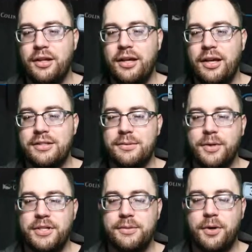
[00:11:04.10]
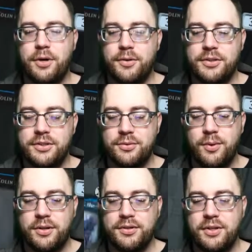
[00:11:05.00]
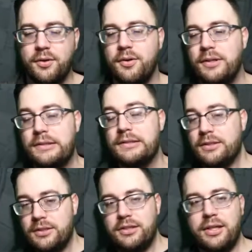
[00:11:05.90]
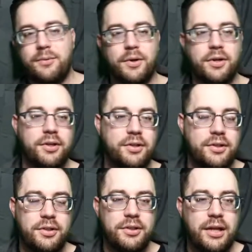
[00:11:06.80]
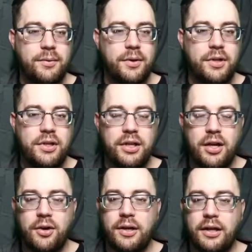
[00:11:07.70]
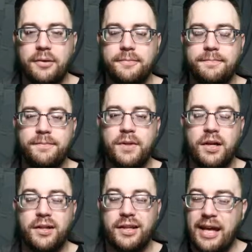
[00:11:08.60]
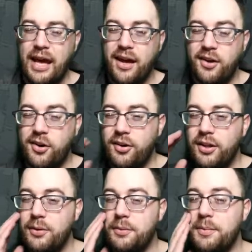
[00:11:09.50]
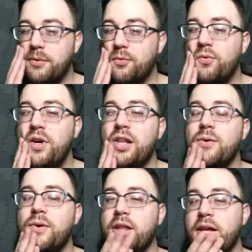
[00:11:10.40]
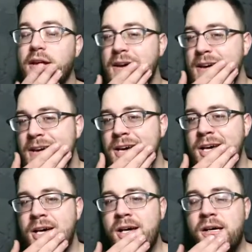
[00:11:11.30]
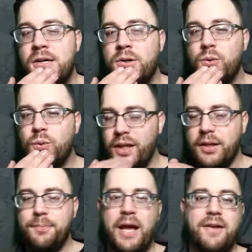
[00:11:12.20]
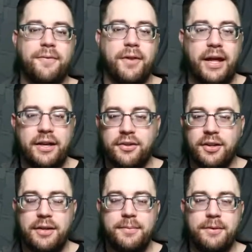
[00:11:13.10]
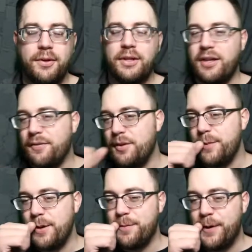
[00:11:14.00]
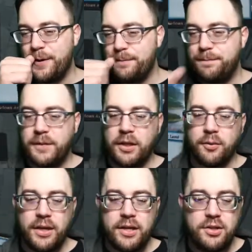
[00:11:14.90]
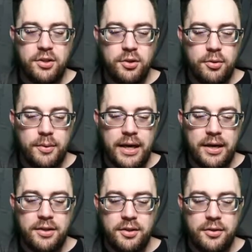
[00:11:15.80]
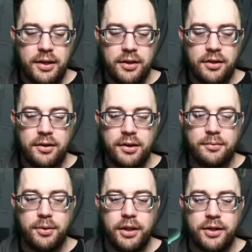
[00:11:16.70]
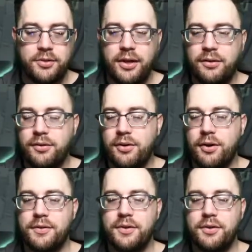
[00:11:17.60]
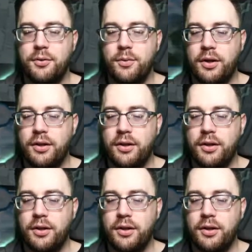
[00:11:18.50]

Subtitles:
and some Brazen Borrowers as well. So I think we're good to go here. The cat early would be really, really, really painful, actually. That'd be really tough to beat. But, you know, we got to do what we got to do here and play our Tranquil Coves on turn 1.